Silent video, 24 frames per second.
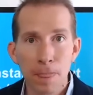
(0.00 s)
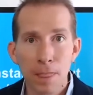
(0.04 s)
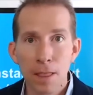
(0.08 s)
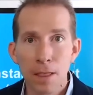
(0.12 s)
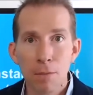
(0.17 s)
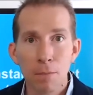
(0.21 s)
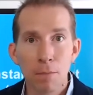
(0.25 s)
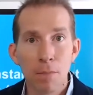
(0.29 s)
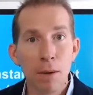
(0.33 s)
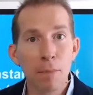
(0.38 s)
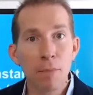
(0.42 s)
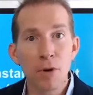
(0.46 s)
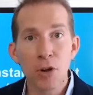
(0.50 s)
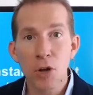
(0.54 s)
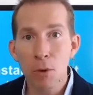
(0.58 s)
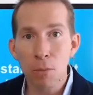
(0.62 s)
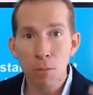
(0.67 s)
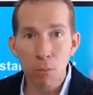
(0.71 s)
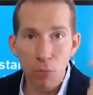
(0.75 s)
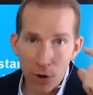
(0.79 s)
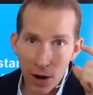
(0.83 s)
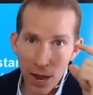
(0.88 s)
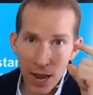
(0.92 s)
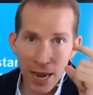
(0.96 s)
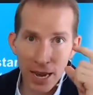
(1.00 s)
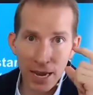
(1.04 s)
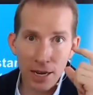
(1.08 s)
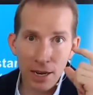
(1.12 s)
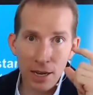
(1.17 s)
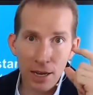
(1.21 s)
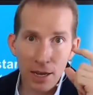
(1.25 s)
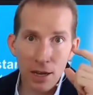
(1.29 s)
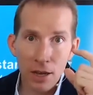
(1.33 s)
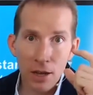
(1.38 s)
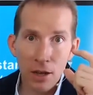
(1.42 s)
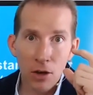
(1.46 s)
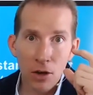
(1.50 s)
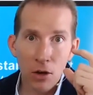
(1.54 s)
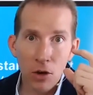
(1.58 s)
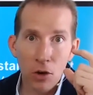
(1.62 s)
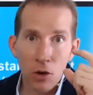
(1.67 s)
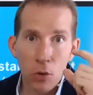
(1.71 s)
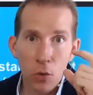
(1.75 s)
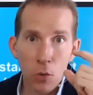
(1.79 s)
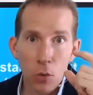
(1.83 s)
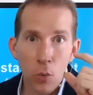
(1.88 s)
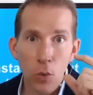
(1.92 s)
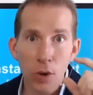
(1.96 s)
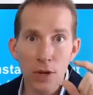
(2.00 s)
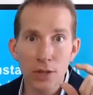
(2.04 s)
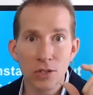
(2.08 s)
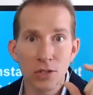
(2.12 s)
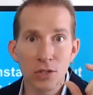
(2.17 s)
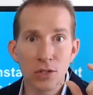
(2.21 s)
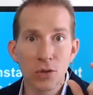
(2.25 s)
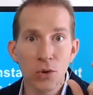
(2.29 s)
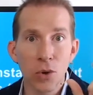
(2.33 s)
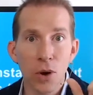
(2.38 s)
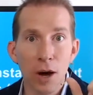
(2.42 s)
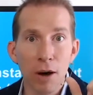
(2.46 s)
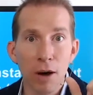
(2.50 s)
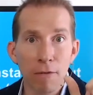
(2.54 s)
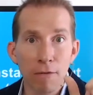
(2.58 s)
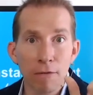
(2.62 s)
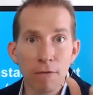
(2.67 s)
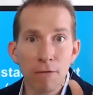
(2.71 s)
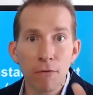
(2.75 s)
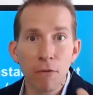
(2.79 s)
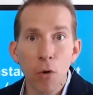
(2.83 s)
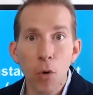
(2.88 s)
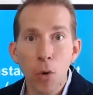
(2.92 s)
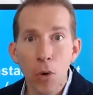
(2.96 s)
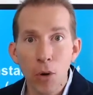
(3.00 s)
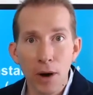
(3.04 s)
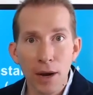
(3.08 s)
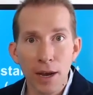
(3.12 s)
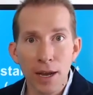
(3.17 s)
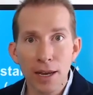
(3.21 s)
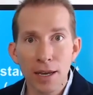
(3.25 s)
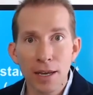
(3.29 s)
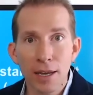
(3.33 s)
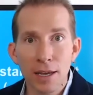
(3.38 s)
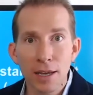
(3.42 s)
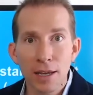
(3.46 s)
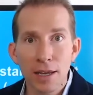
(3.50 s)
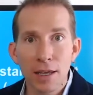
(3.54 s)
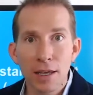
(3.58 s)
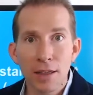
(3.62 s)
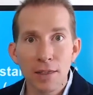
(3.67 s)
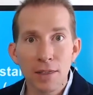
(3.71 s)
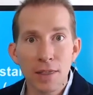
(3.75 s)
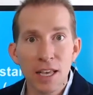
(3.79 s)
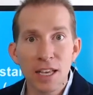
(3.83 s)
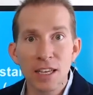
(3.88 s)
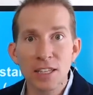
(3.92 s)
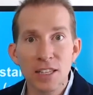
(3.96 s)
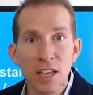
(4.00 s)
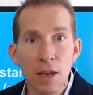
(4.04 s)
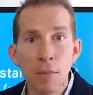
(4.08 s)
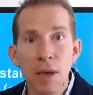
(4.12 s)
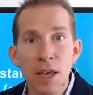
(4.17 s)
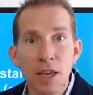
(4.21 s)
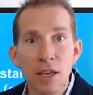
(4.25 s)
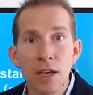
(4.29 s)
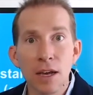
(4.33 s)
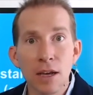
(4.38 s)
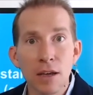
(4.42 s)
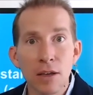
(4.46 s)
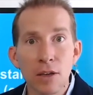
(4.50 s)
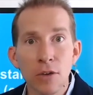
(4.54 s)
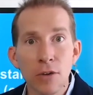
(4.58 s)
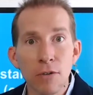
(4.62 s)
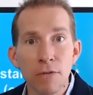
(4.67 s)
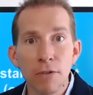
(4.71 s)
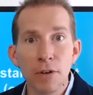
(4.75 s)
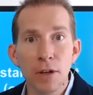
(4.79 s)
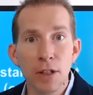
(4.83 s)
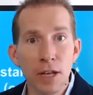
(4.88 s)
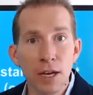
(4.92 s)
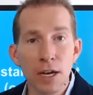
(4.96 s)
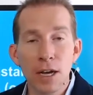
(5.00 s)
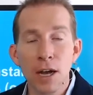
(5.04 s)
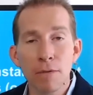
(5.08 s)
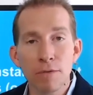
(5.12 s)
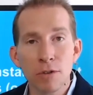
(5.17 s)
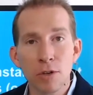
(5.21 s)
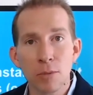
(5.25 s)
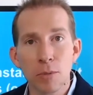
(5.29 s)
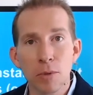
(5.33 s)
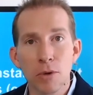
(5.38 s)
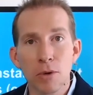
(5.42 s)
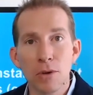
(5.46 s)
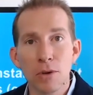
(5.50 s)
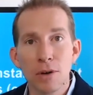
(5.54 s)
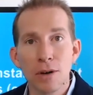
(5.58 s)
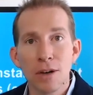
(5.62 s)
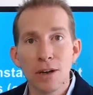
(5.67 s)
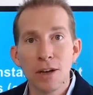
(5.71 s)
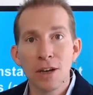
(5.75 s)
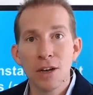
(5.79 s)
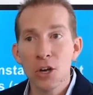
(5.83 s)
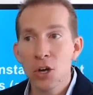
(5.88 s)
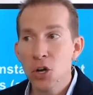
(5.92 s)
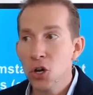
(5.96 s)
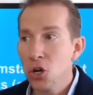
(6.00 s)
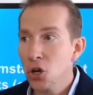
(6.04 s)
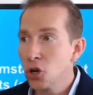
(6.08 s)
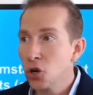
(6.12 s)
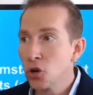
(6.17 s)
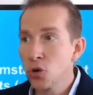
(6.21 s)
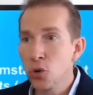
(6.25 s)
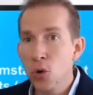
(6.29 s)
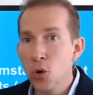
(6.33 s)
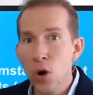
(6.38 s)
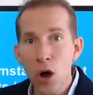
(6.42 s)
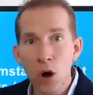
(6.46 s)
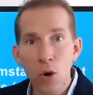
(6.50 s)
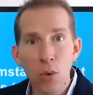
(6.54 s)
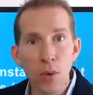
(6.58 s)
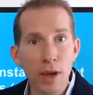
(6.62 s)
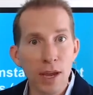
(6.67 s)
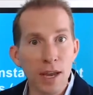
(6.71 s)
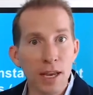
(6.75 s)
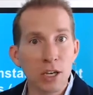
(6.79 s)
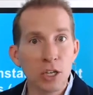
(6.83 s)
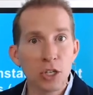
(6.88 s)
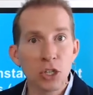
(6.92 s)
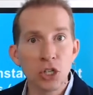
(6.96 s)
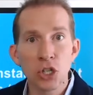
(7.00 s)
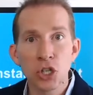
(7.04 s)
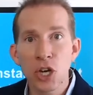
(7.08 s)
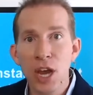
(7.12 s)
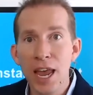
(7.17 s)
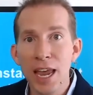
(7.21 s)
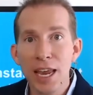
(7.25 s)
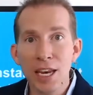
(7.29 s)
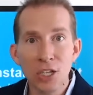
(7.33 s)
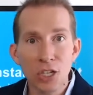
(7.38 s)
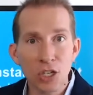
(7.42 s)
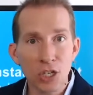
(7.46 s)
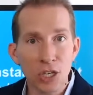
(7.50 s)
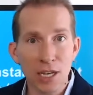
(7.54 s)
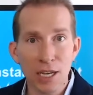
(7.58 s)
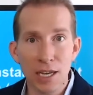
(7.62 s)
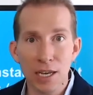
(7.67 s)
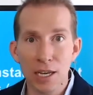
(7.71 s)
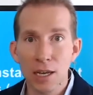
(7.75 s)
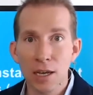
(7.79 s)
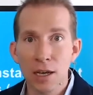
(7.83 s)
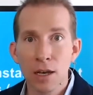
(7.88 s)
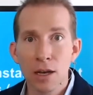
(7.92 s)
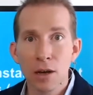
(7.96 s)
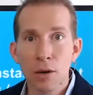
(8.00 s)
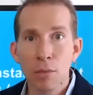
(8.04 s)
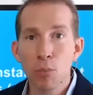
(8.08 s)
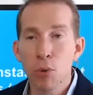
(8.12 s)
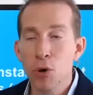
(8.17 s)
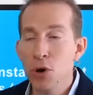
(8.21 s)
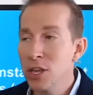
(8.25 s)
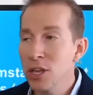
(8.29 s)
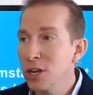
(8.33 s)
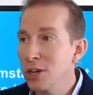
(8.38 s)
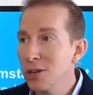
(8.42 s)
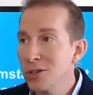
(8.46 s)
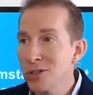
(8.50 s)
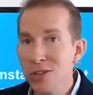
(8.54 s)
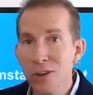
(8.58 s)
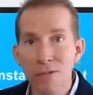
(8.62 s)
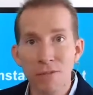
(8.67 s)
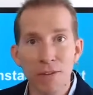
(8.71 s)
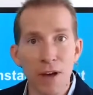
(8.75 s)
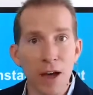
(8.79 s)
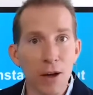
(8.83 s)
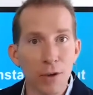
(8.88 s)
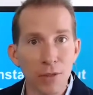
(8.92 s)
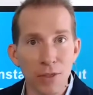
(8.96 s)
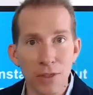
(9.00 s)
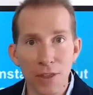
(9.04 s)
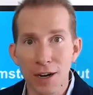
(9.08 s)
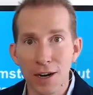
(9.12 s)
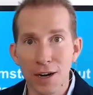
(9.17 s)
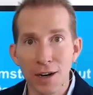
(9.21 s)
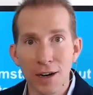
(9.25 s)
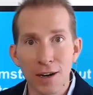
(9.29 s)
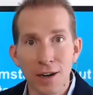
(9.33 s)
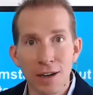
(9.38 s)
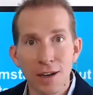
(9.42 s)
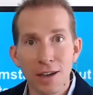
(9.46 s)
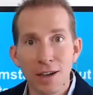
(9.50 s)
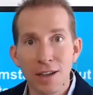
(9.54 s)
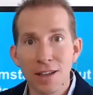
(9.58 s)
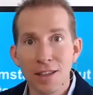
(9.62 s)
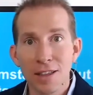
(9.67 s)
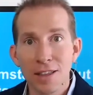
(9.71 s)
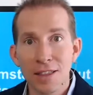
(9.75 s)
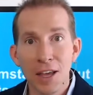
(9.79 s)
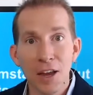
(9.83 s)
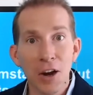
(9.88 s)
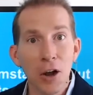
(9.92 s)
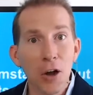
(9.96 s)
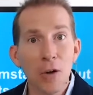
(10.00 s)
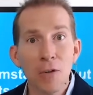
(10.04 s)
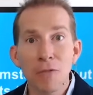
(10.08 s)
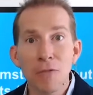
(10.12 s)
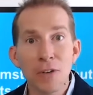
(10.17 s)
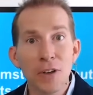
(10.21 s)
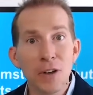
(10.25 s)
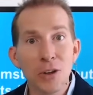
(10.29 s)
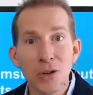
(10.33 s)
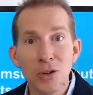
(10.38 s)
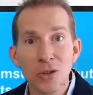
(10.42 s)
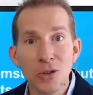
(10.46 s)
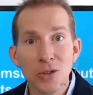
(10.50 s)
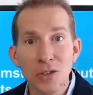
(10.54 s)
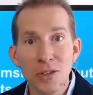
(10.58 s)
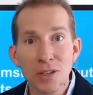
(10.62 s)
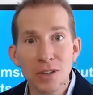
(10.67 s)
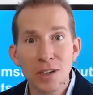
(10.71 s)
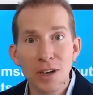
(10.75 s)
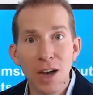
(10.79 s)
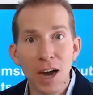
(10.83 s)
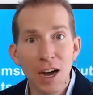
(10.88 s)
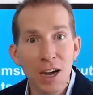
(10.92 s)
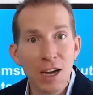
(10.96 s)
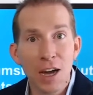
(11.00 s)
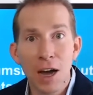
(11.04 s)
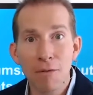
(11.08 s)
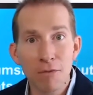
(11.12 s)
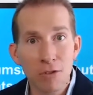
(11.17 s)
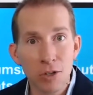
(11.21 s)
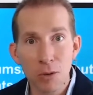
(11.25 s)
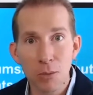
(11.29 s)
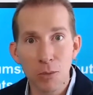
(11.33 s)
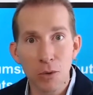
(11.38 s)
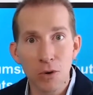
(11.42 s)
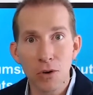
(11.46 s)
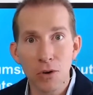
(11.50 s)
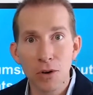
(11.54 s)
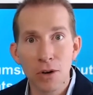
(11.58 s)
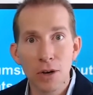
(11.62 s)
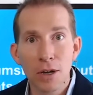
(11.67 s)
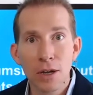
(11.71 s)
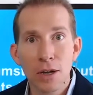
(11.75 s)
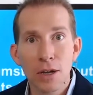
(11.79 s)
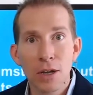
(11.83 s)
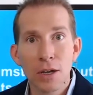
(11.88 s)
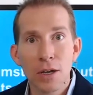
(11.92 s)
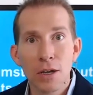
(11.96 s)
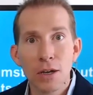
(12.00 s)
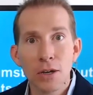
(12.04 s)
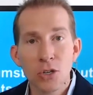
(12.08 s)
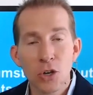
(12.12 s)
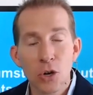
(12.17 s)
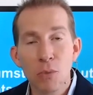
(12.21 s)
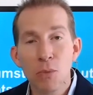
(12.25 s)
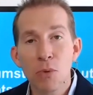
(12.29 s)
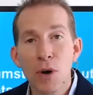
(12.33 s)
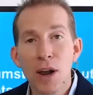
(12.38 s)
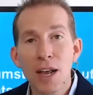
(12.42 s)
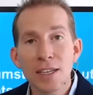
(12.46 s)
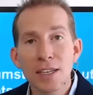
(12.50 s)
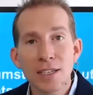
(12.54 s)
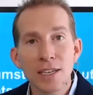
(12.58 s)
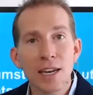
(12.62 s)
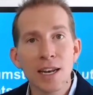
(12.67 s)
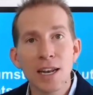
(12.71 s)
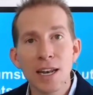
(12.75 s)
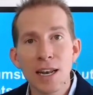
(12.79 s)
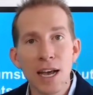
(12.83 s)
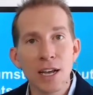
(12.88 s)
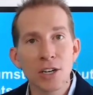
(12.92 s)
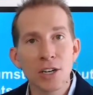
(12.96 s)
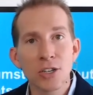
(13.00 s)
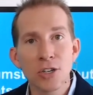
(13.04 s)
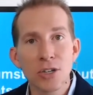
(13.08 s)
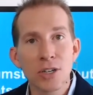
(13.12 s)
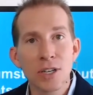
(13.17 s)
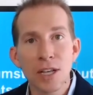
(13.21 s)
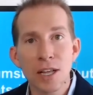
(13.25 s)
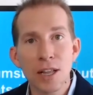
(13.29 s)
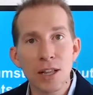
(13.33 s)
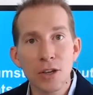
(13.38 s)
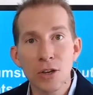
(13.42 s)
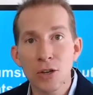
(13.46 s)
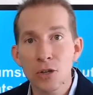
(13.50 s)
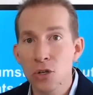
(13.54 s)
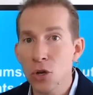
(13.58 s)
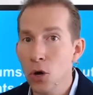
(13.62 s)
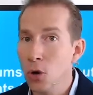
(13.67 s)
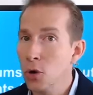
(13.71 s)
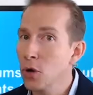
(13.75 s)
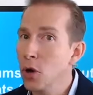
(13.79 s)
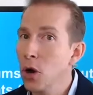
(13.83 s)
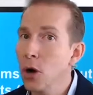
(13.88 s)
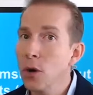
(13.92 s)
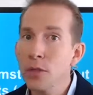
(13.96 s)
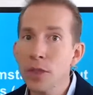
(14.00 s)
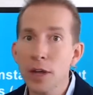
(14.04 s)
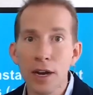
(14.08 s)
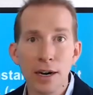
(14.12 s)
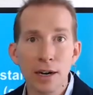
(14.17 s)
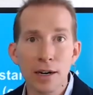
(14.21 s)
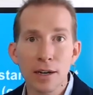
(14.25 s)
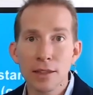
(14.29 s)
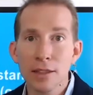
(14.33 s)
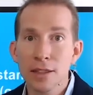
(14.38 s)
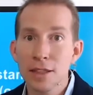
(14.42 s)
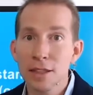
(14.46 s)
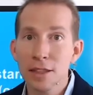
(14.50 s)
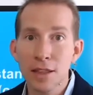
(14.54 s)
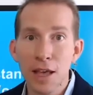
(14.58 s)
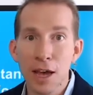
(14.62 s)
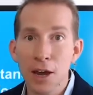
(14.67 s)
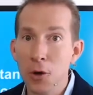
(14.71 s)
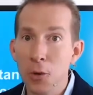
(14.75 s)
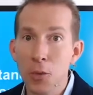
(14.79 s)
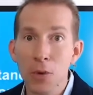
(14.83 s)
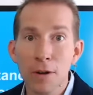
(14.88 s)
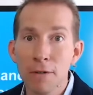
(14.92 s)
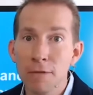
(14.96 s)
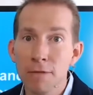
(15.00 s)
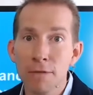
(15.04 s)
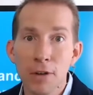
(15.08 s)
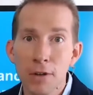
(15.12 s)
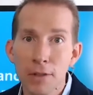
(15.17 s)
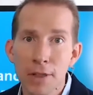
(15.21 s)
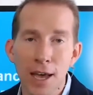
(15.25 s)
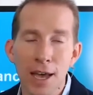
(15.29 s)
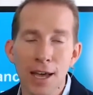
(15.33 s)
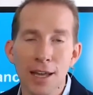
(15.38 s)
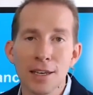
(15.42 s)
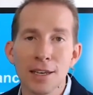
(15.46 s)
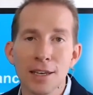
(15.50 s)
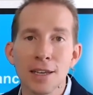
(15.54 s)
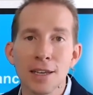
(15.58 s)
Remember, your brain wants to avoid things that make you feel uncomfortable. Growing, changing, putting yourself out there, that all feels uncomfortable. So your brain's going to naturally tell you, don't go there. I don't want to feel that.